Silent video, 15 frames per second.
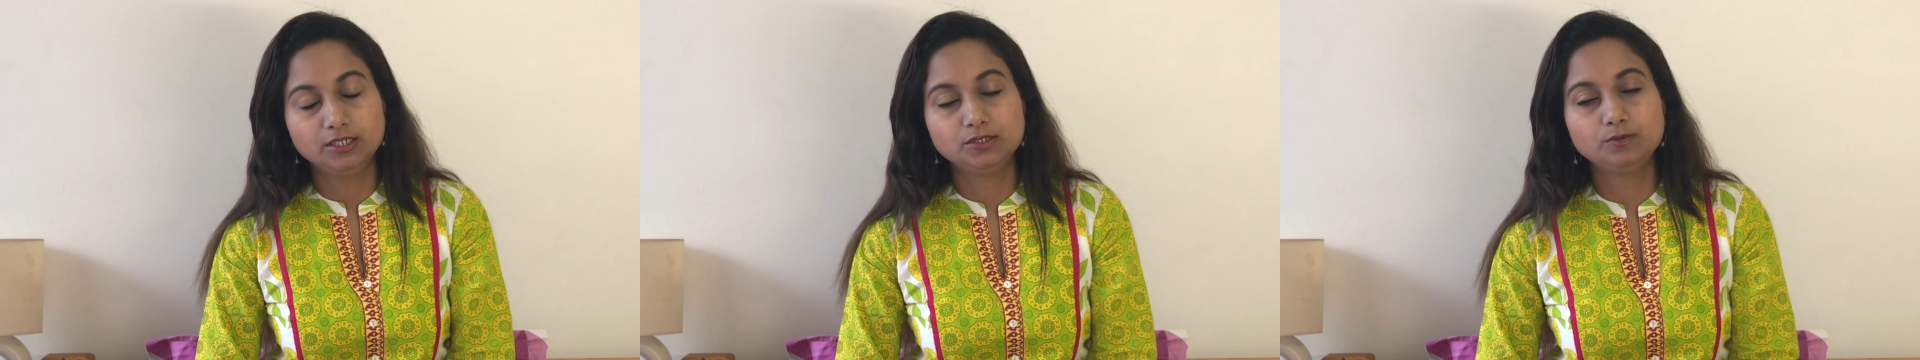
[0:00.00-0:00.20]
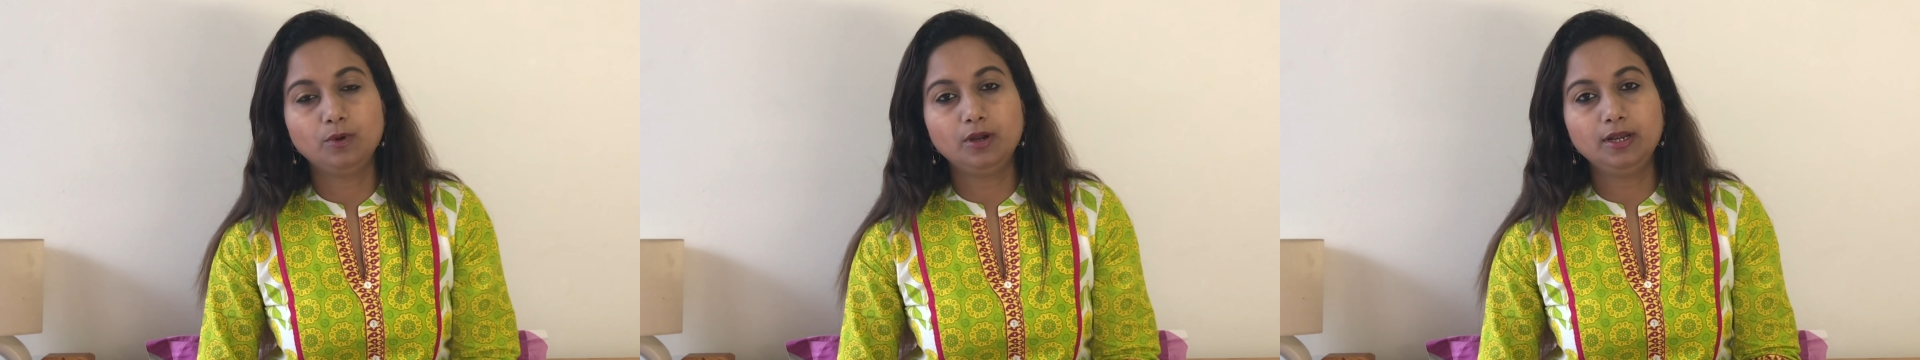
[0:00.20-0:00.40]

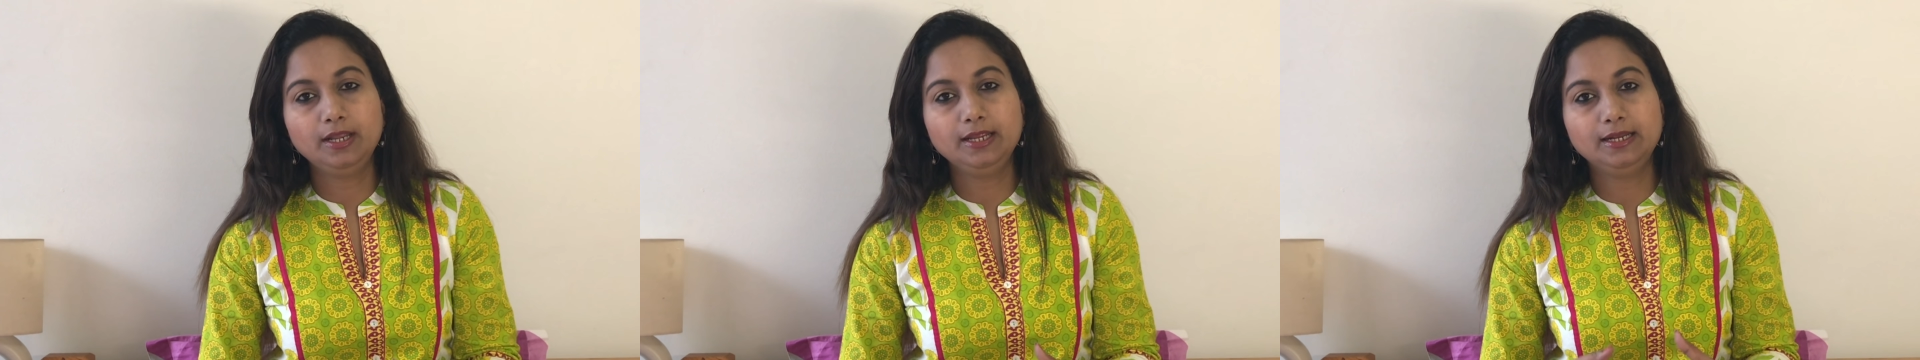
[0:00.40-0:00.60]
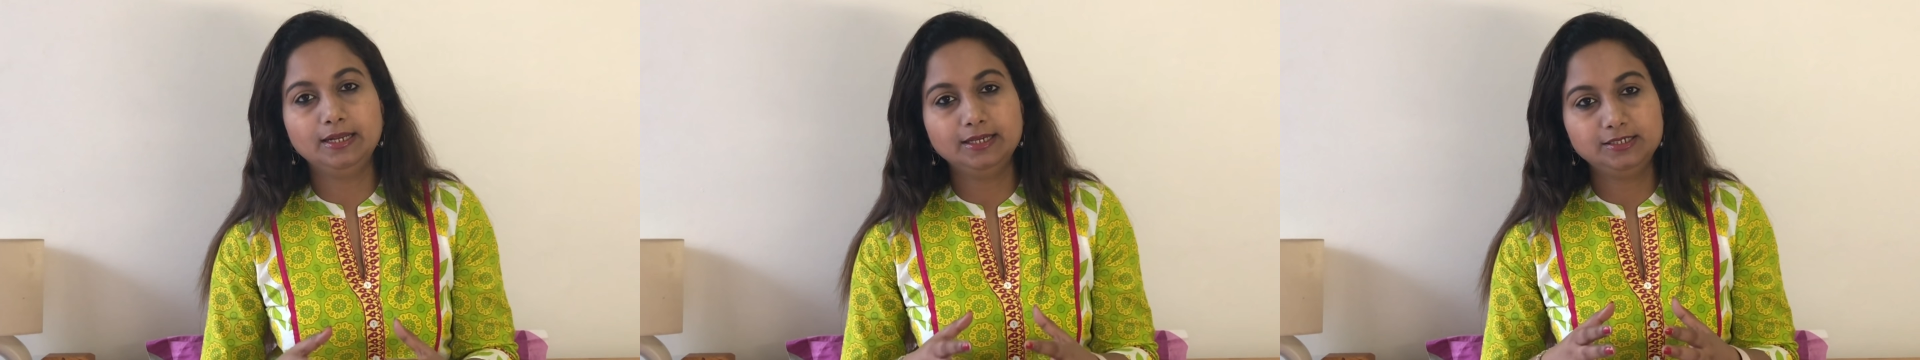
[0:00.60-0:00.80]

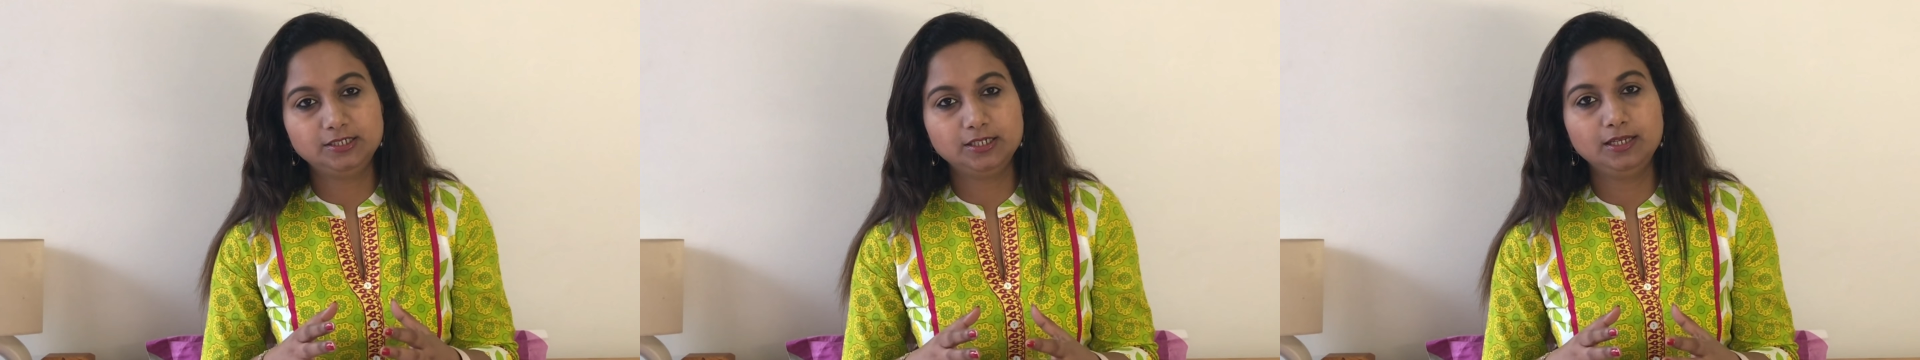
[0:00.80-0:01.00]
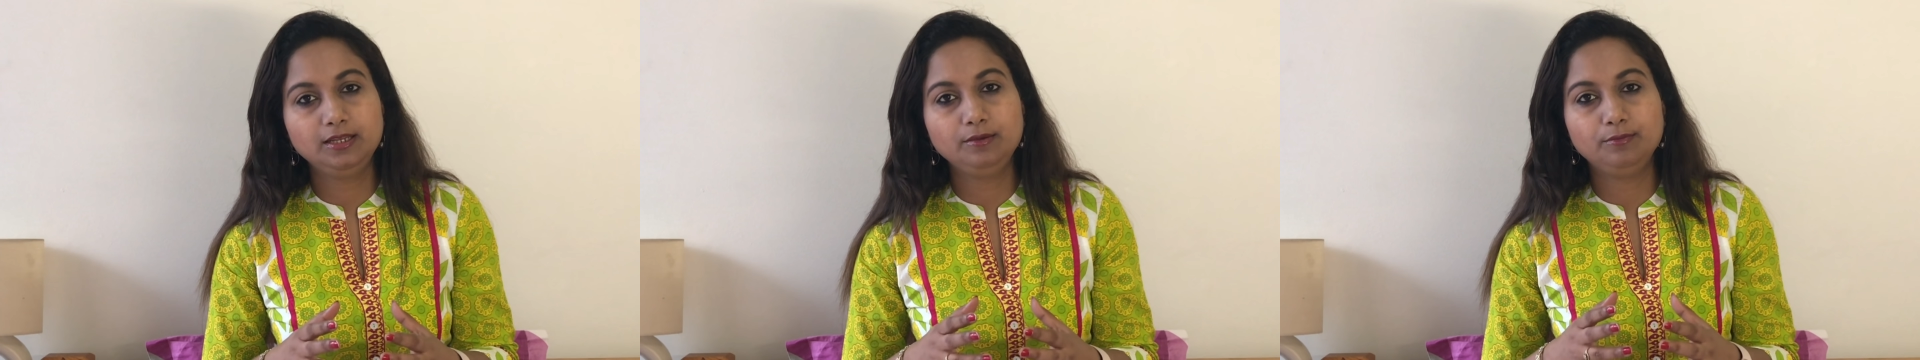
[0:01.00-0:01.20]
Swaddling
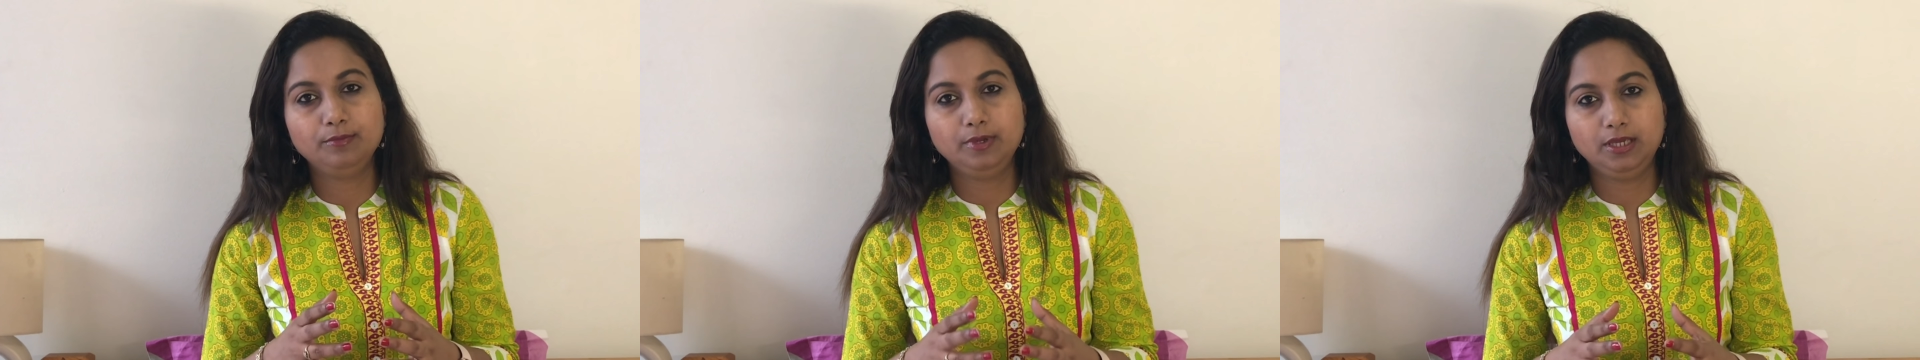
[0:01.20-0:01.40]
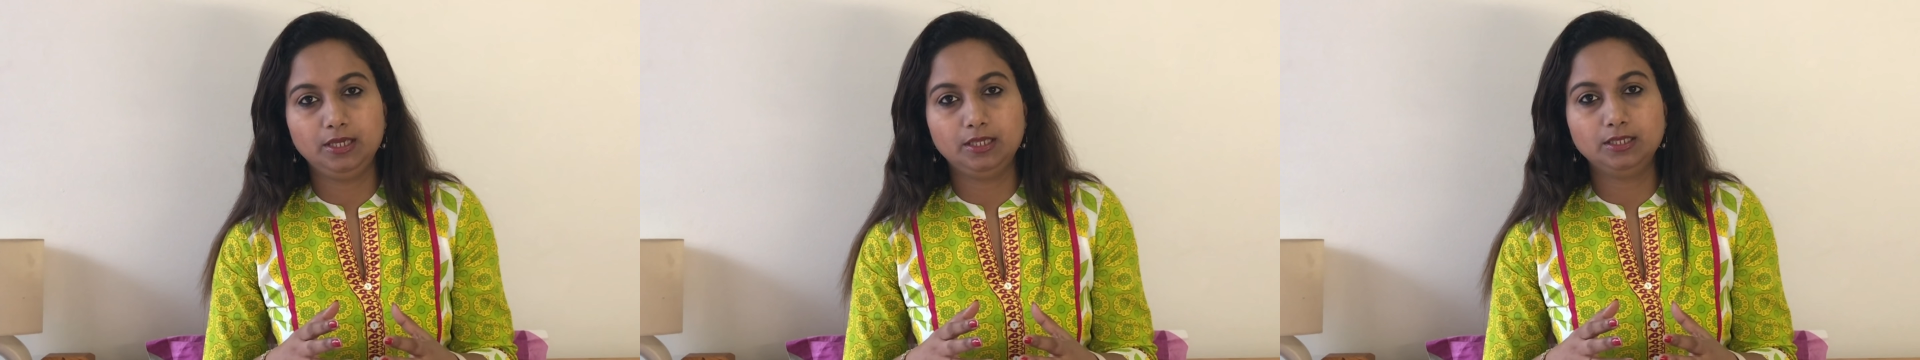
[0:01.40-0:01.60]
literally
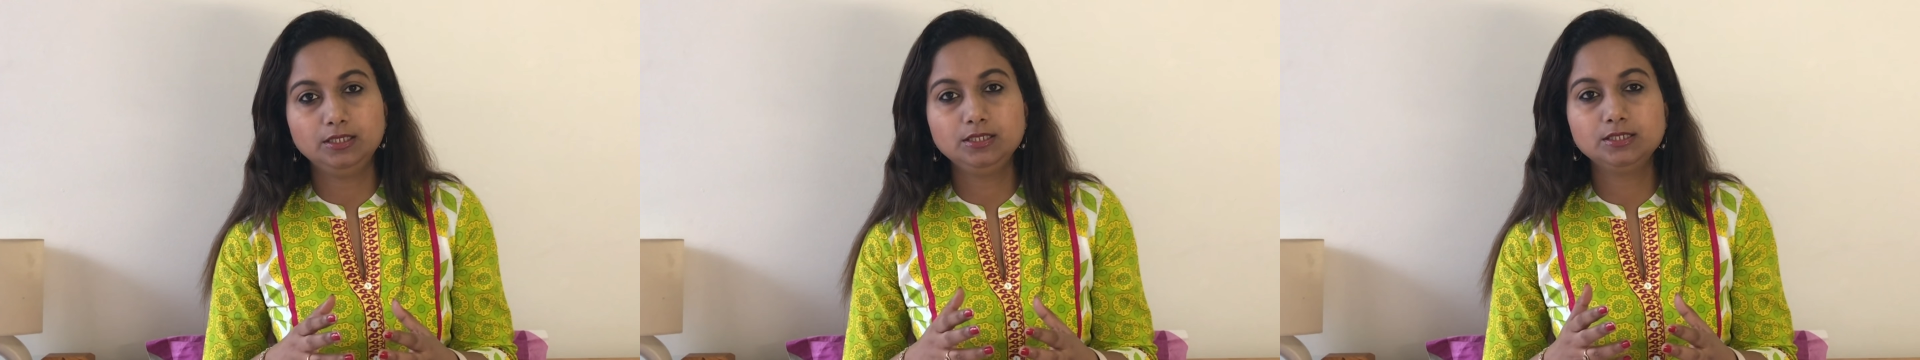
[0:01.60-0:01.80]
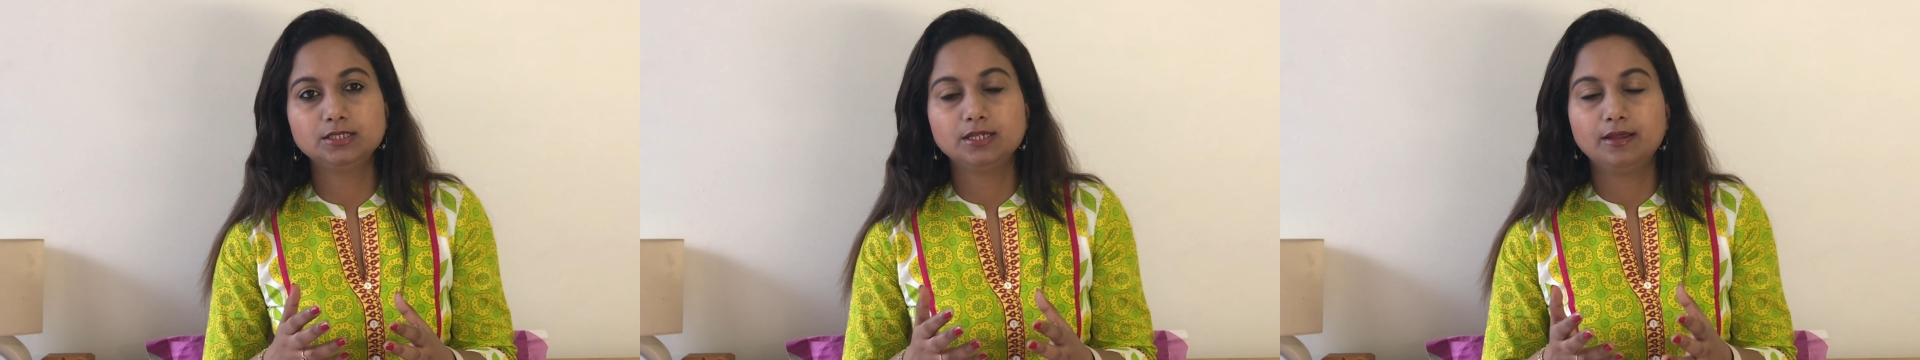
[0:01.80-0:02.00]

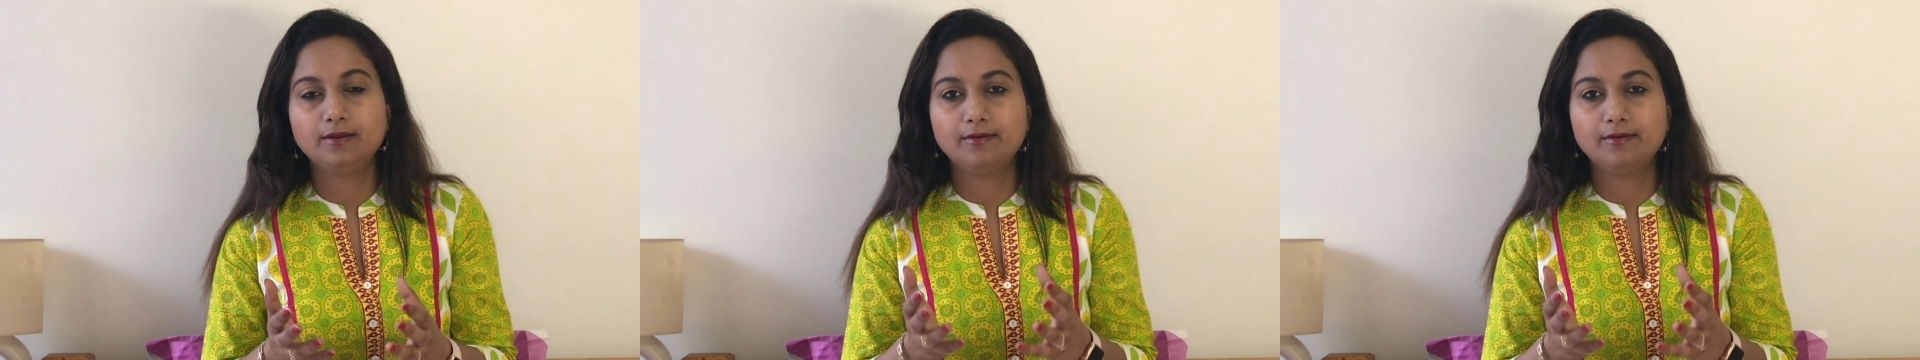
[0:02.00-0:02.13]
means